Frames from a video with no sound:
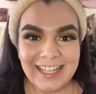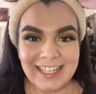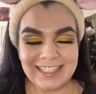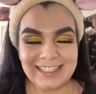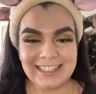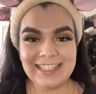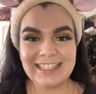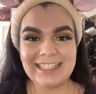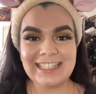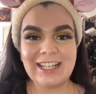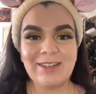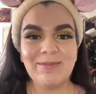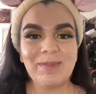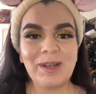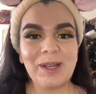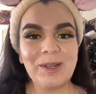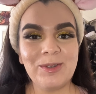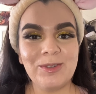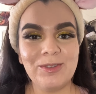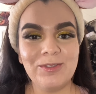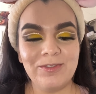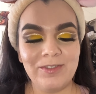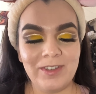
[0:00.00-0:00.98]
to set my
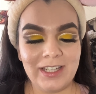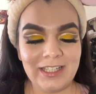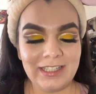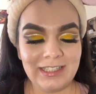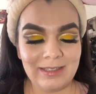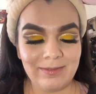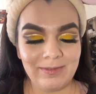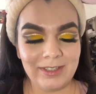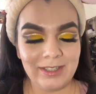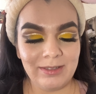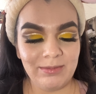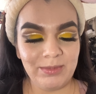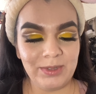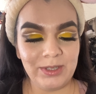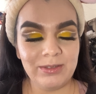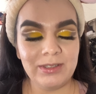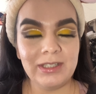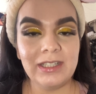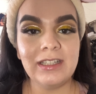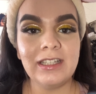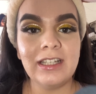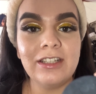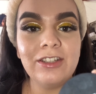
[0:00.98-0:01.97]
whole face, I'm going to be
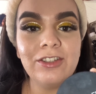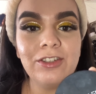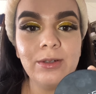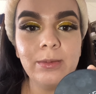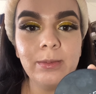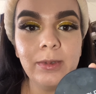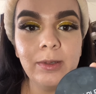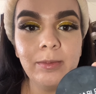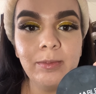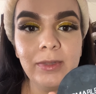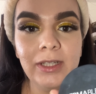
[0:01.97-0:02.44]
using the Derma